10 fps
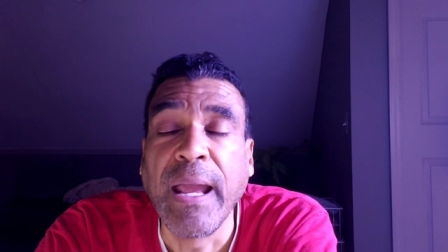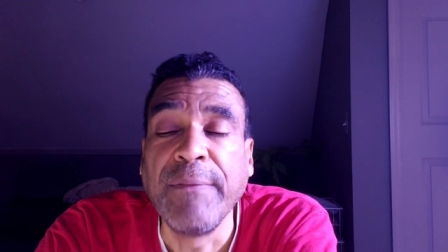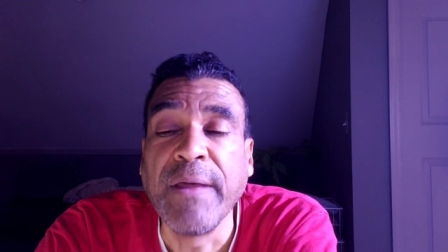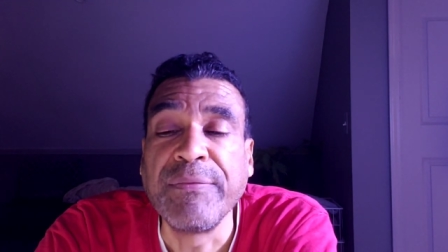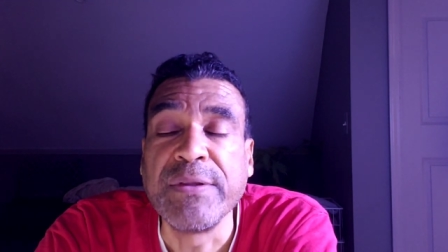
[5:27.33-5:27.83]

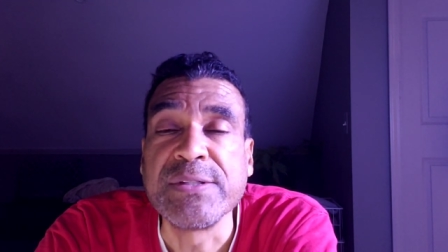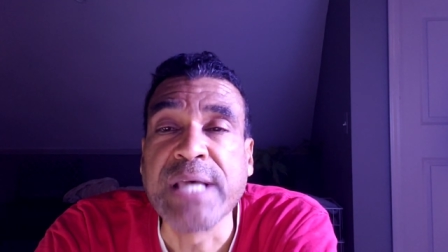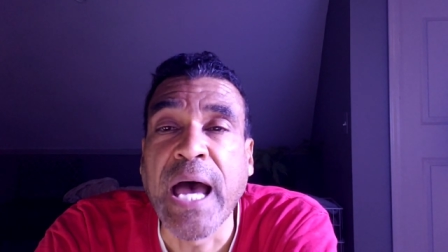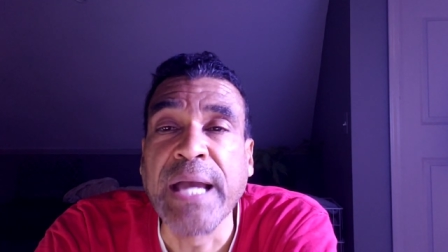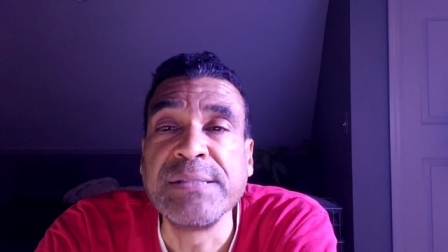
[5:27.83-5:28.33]
and that the
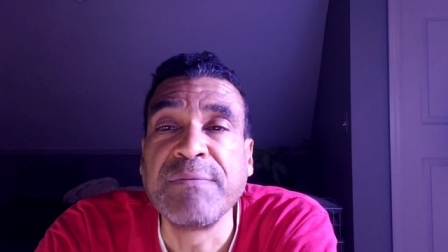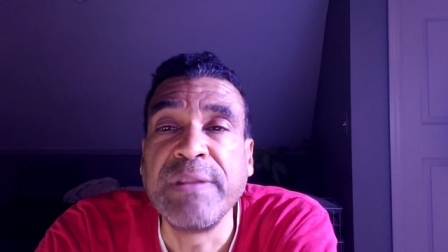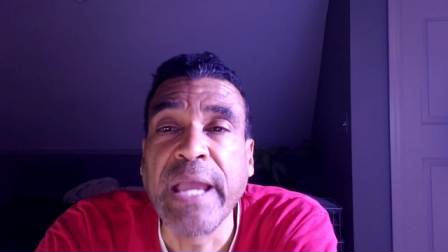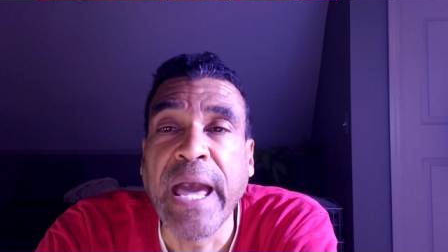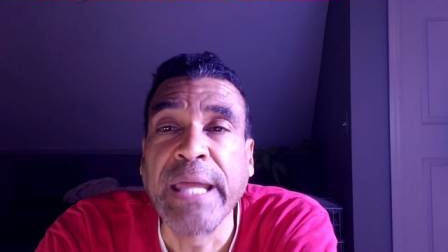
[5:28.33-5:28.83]
size of
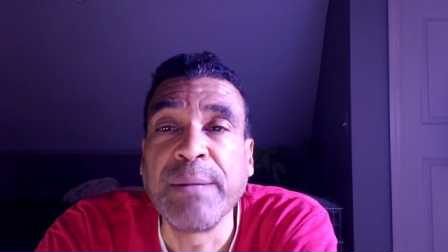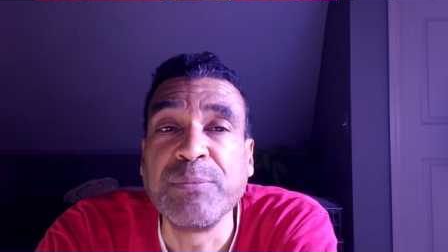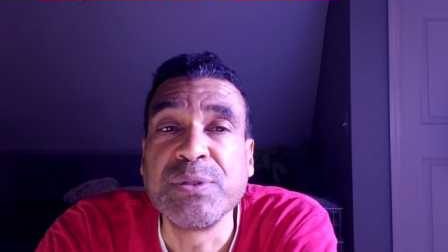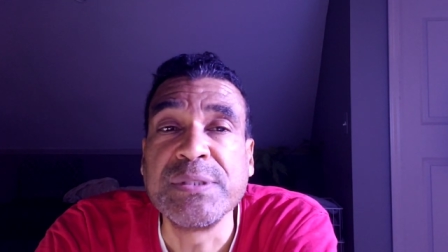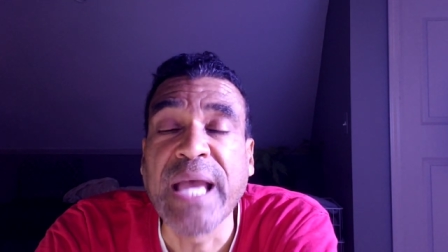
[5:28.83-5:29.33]
the
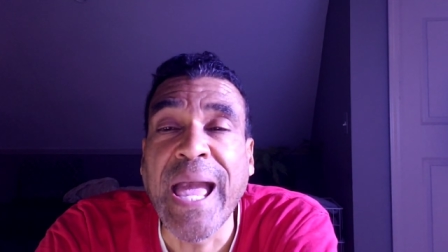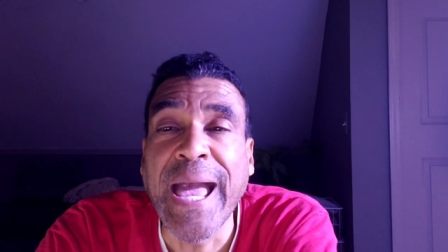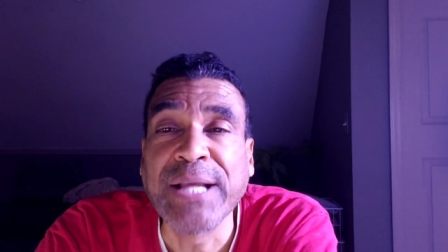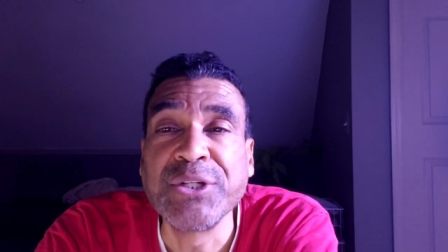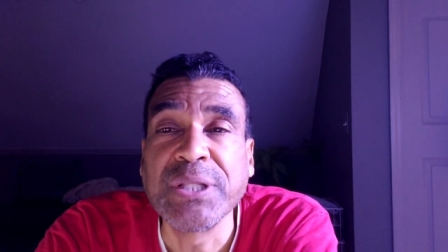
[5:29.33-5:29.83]
atoms is
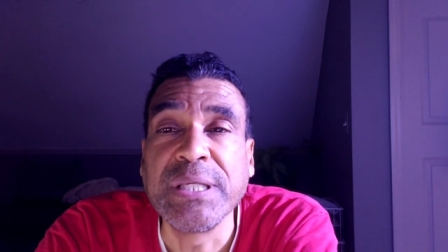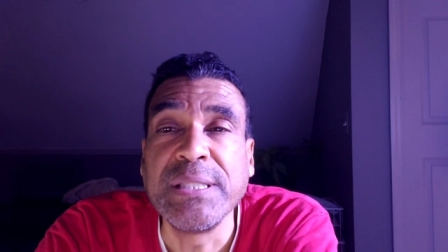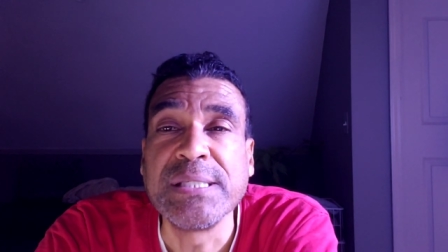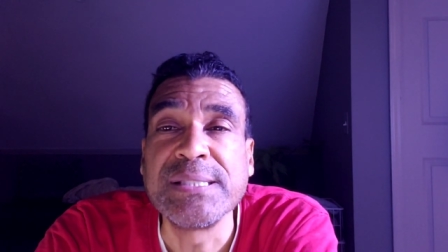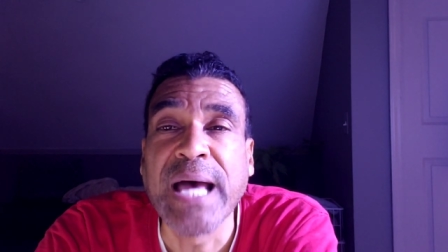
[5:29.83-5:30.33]
actually
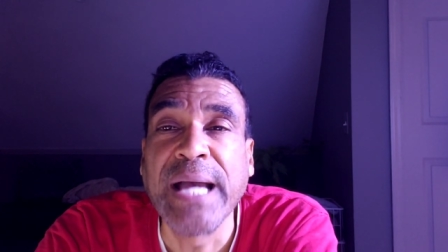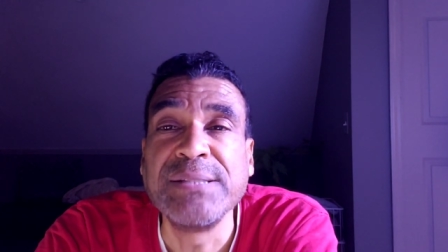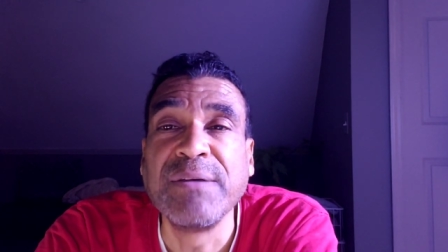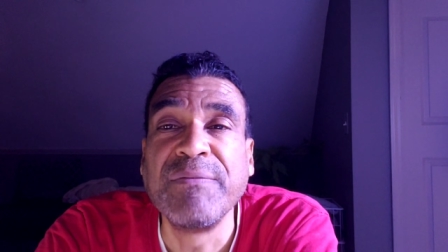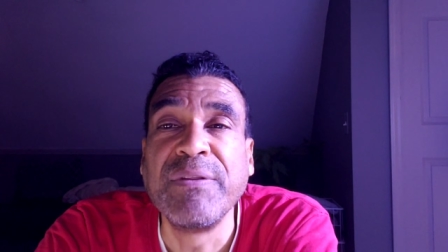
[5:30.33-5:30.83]
the
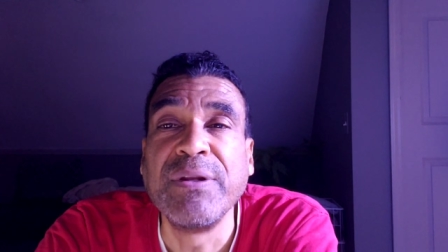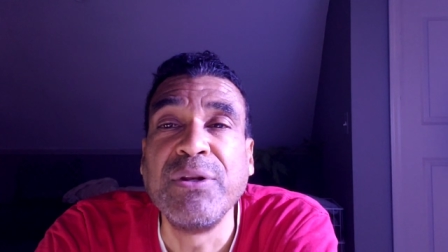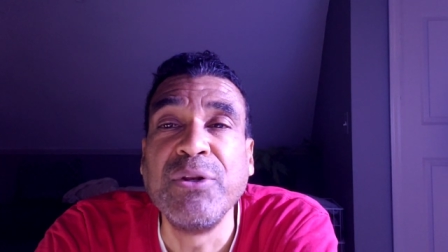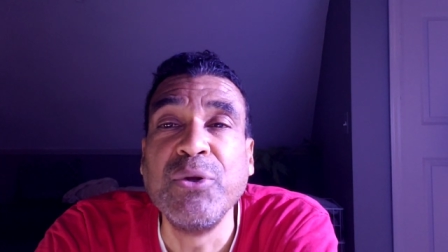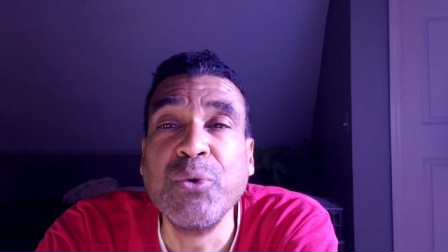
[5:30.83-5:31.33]
size of the
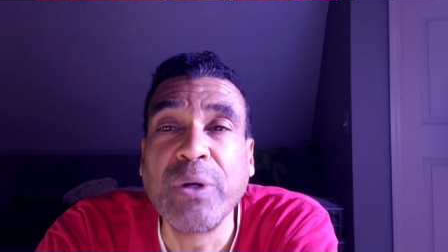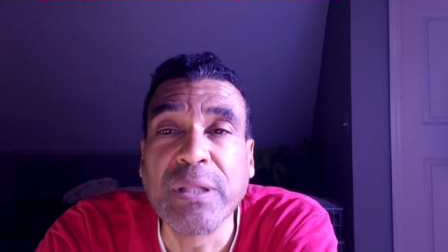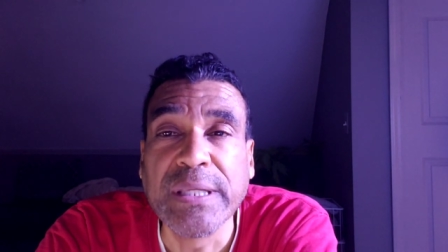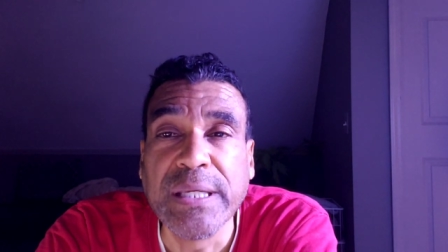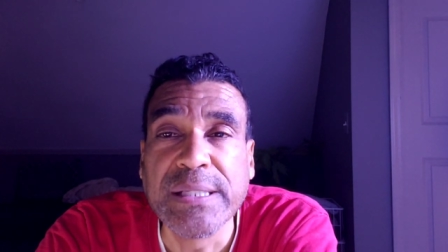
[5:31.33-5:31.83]

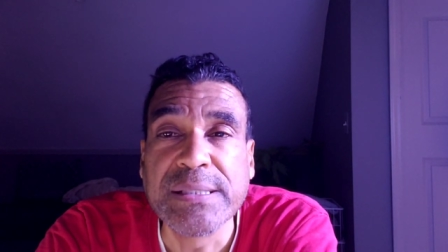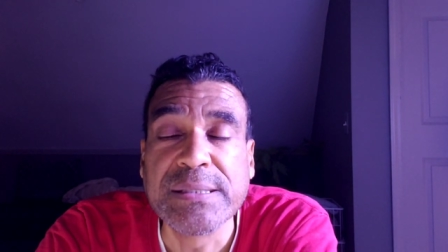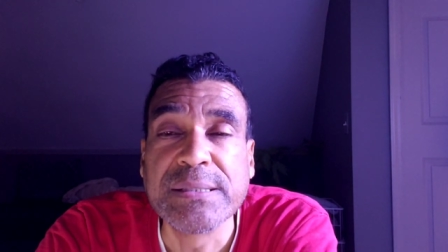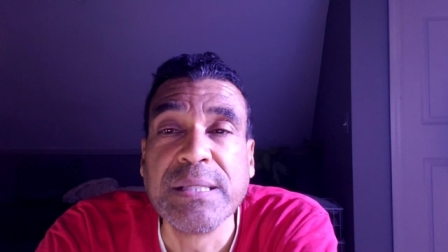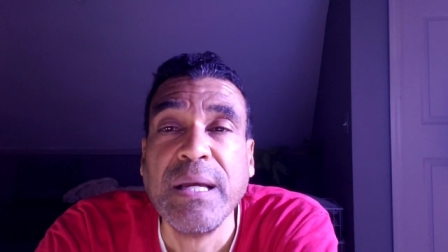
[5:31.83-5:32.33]

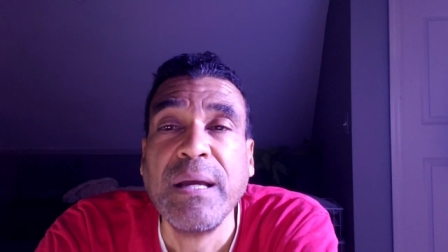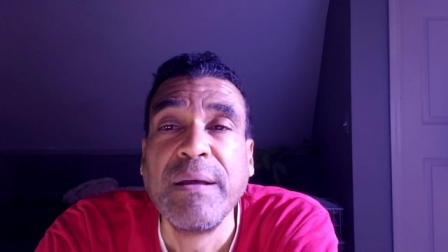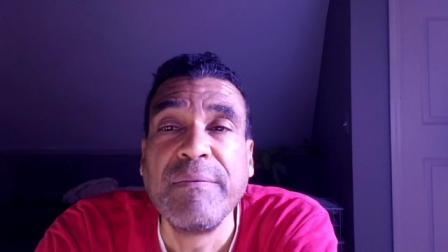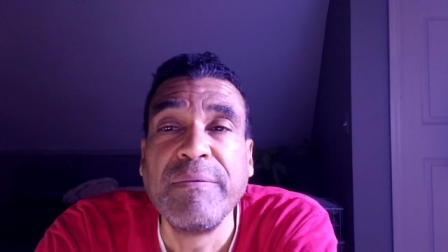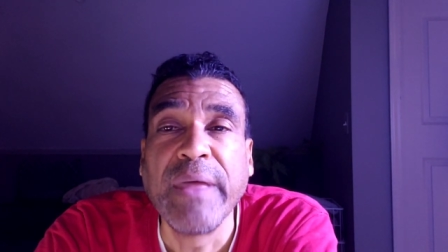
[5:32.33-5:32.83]
nucleus
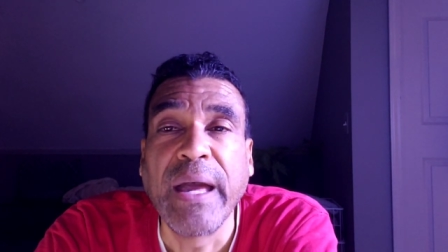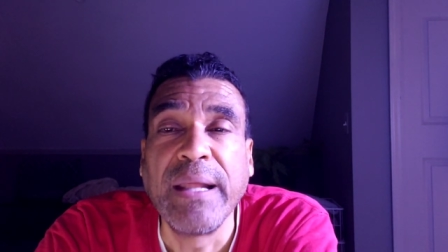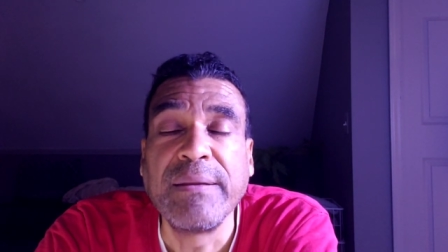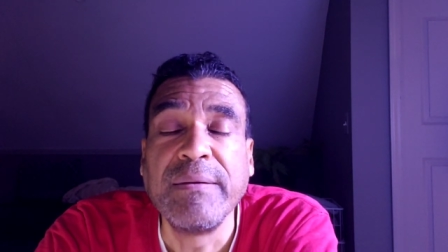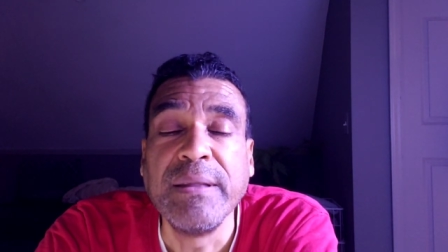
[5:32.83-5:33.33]

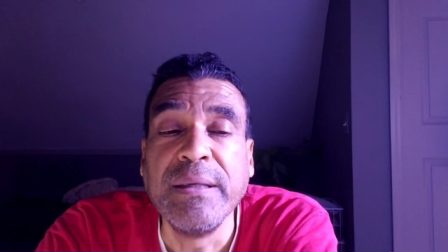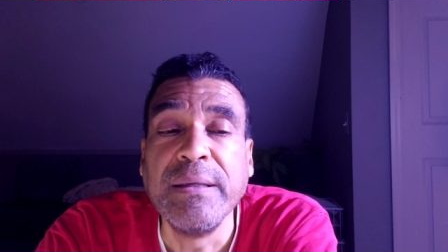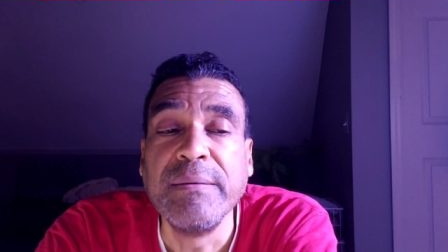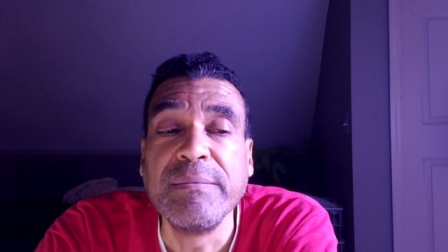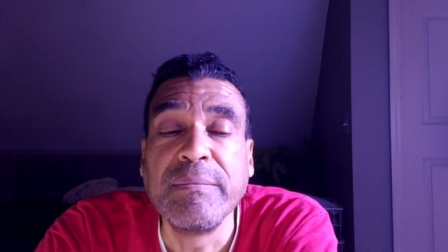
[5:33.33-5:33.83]
that
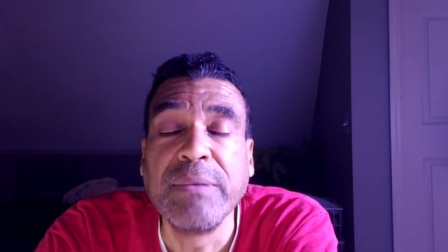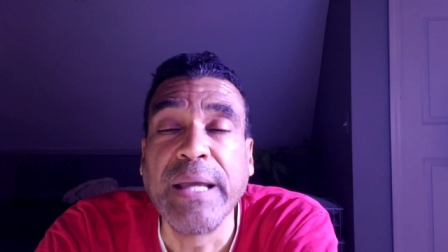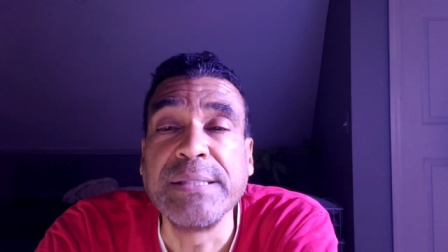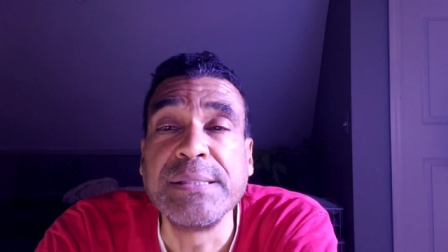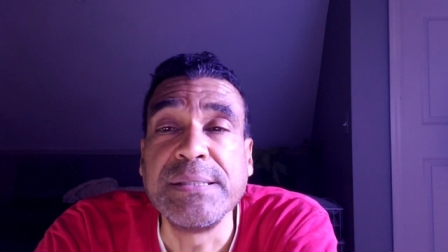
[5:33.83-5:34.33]
the
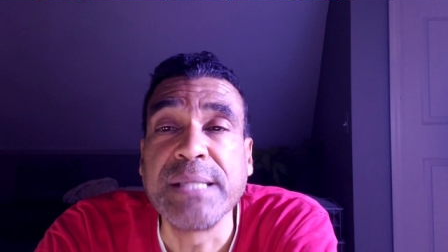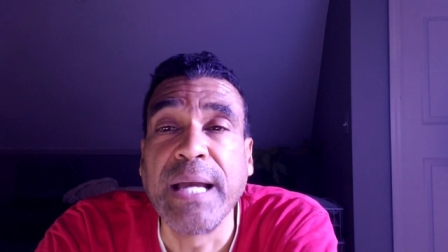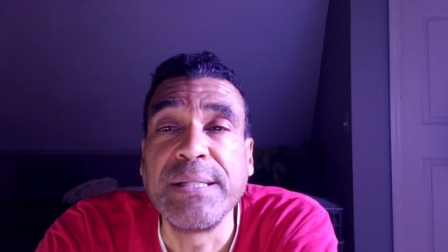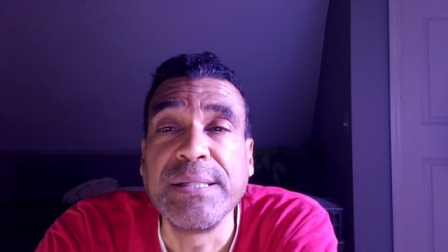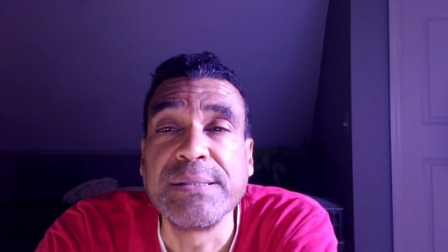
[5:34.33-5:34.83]
legacy
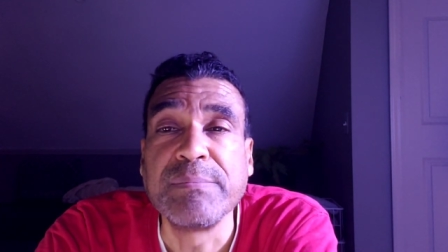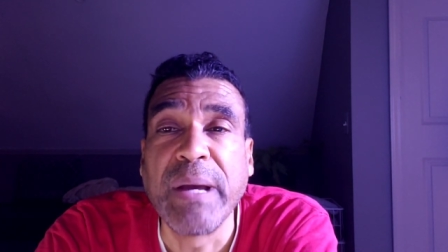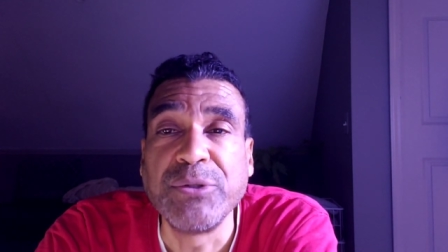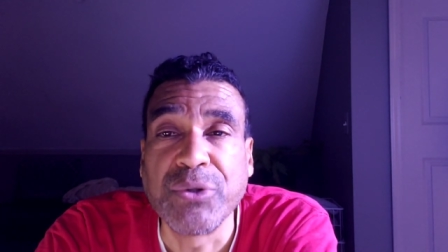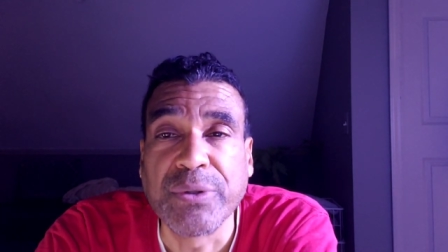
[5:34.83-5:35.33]
scientists
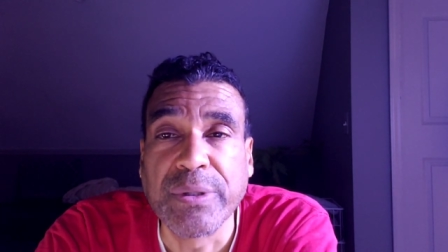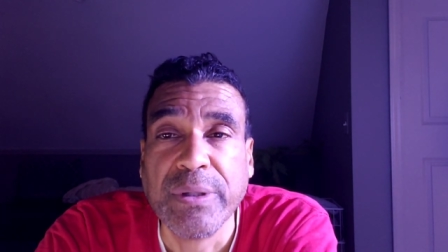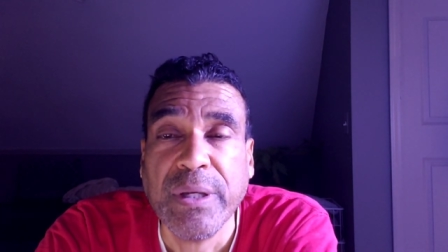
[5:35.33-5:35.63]
measured.